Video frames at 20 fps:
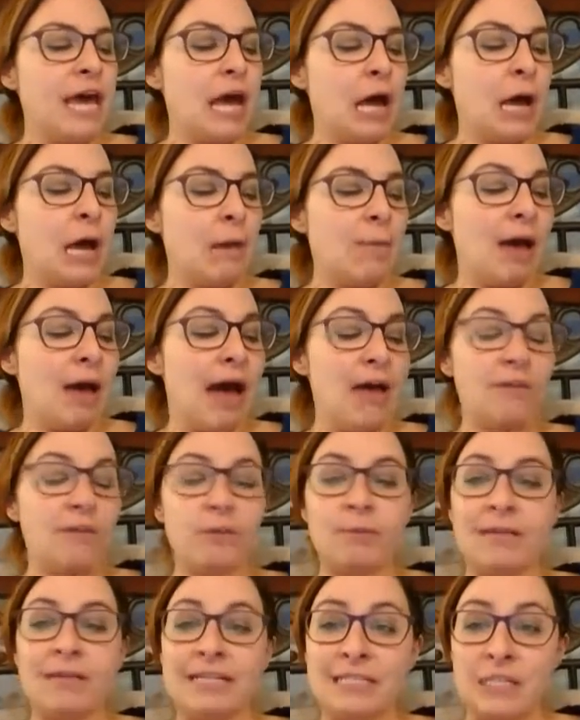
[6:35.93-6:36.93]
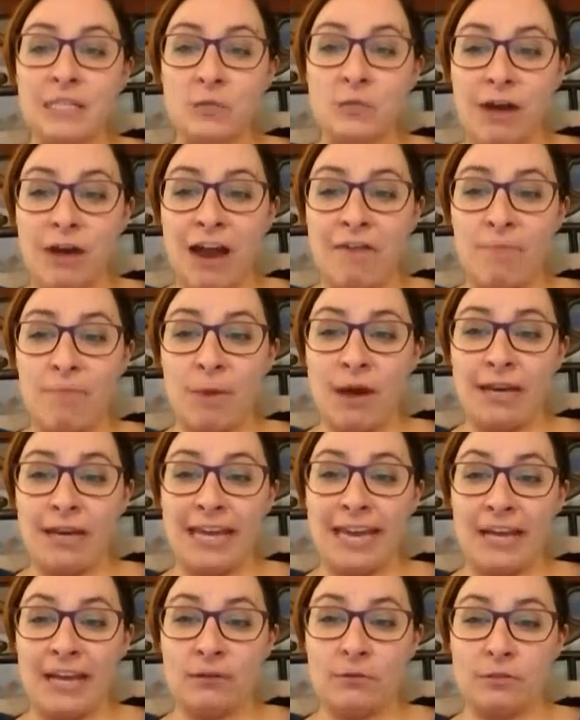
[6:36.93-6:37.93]
Um, other places where I've bought
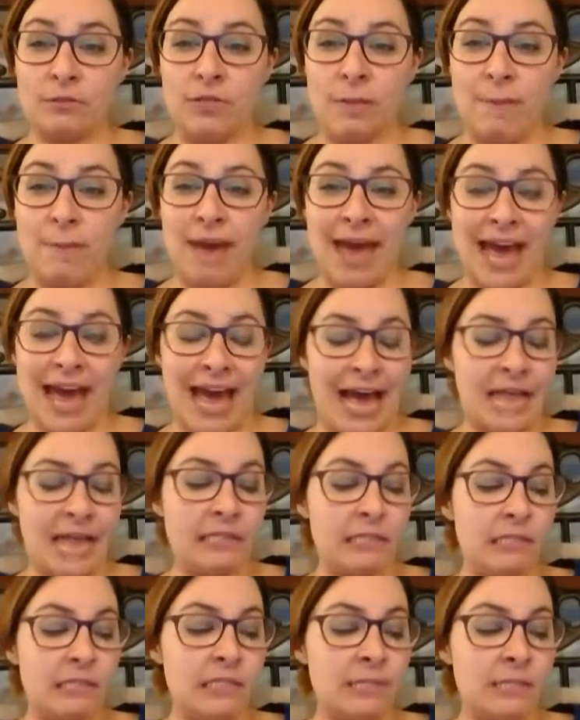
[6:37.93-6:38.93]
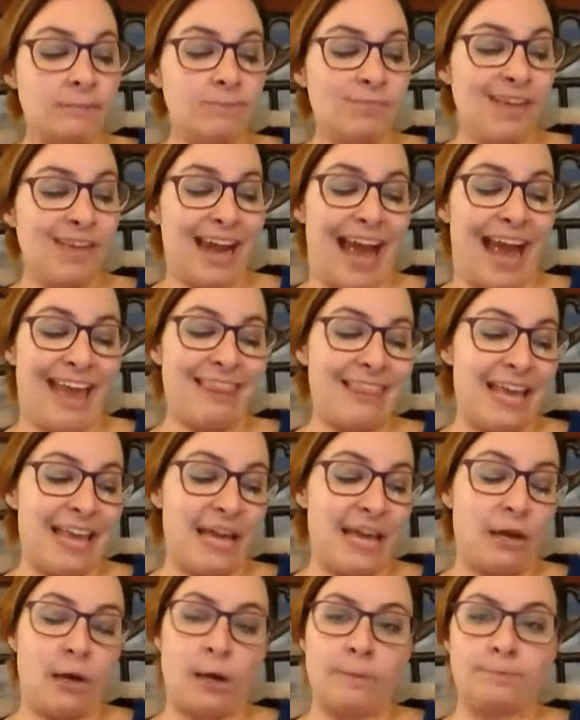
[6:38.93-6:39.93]
candles in the past that I
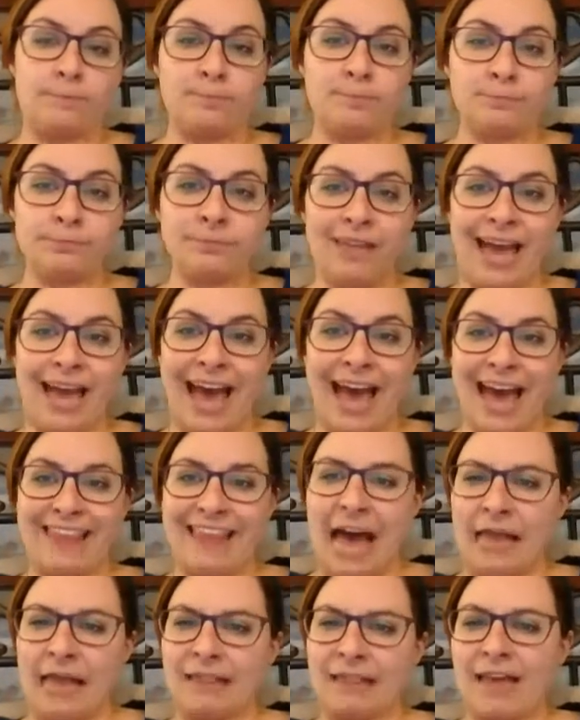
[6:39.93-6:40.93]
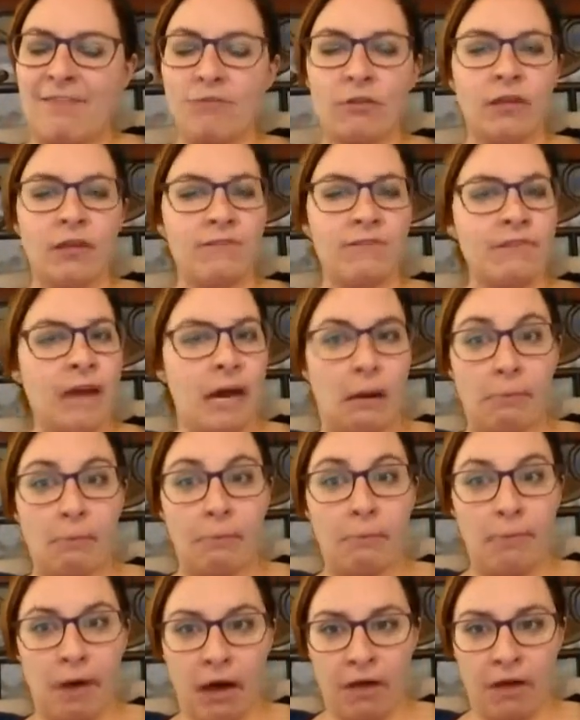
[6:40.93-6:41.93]
think are at that level, if not
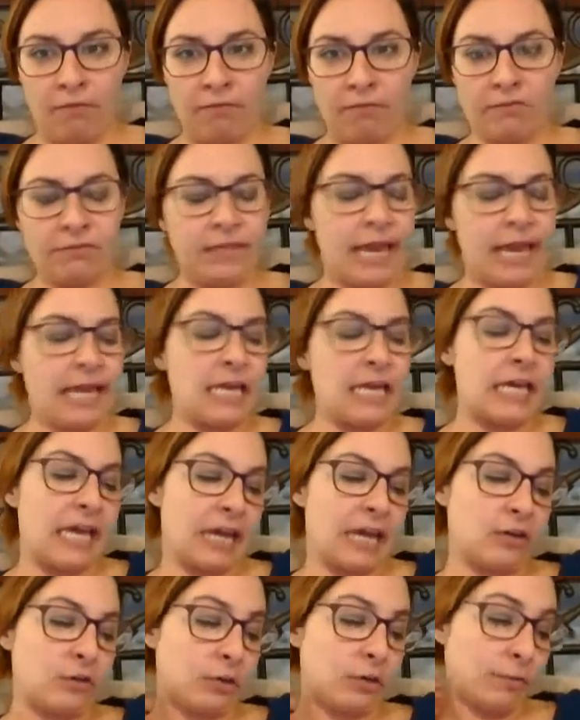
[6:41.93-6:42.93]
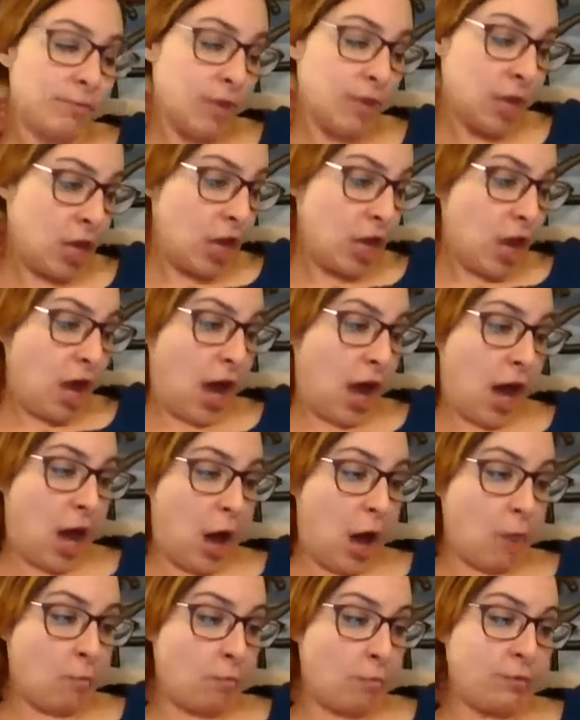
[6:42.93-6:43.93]
above, Yankee Candle
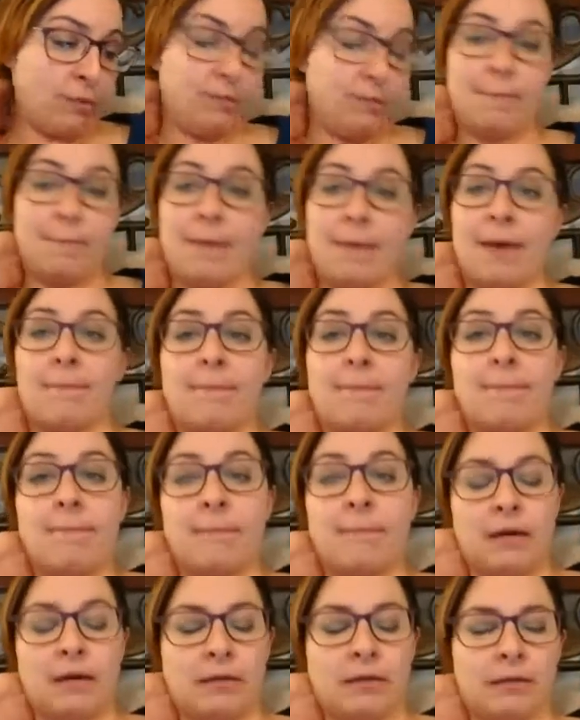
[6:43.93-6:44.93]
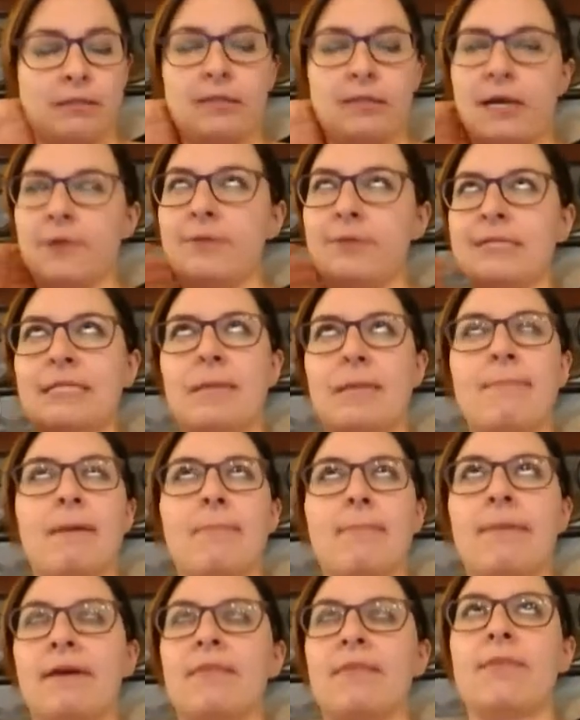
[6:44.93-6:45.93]
um, would be Bed. I always say
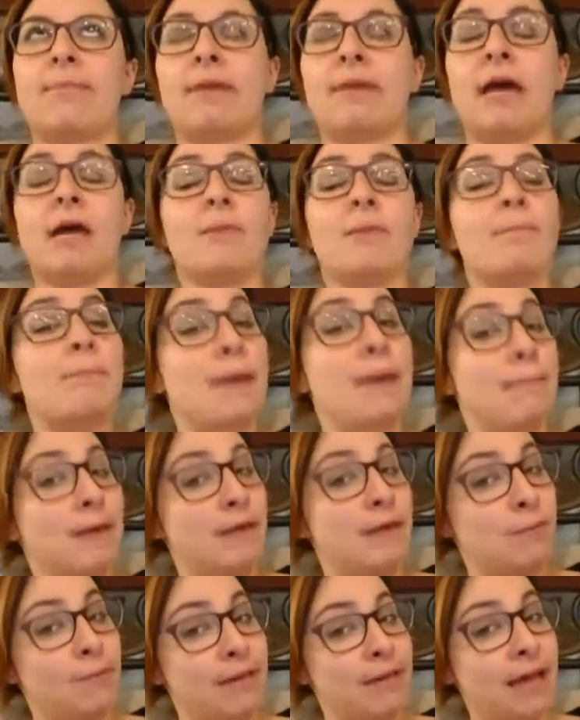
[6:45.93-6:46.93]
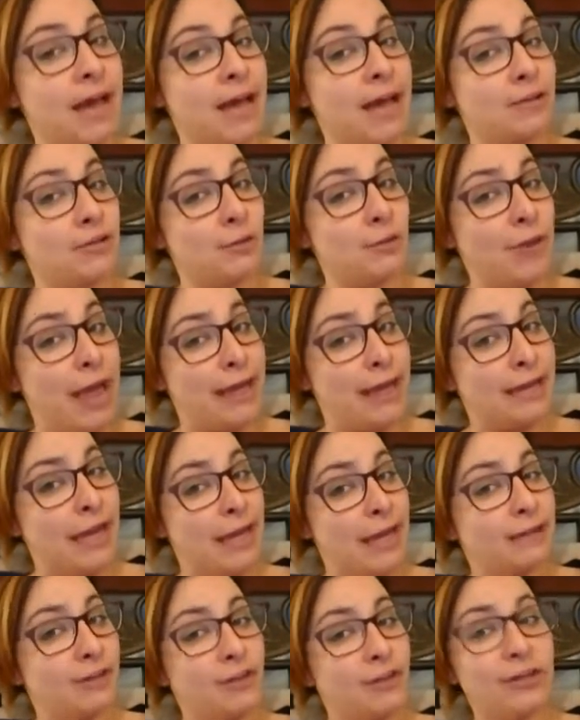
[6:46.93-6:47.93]
Bed Bath and Beyond. Bed Bath and Beyond, you can
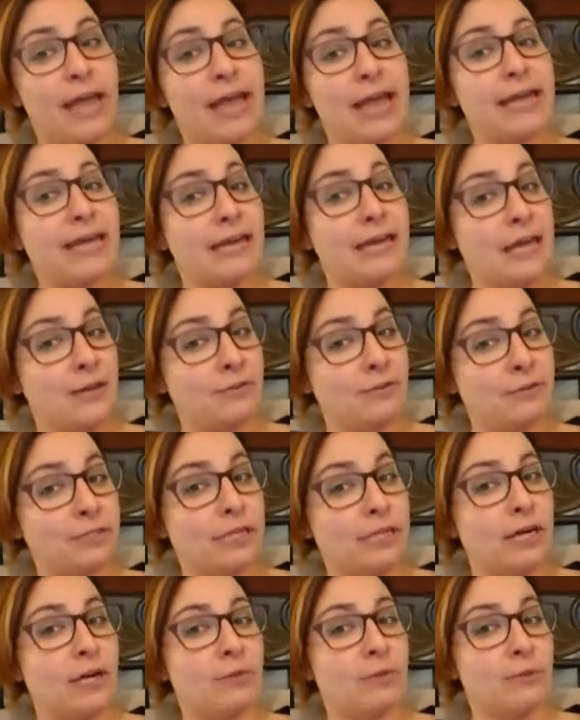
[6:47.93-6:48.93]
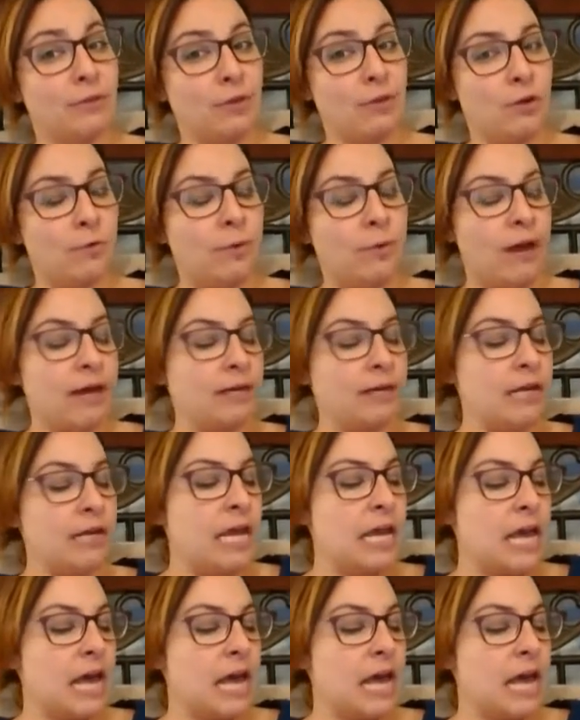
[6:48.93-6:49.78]
get your Yankee candles there with a coupon.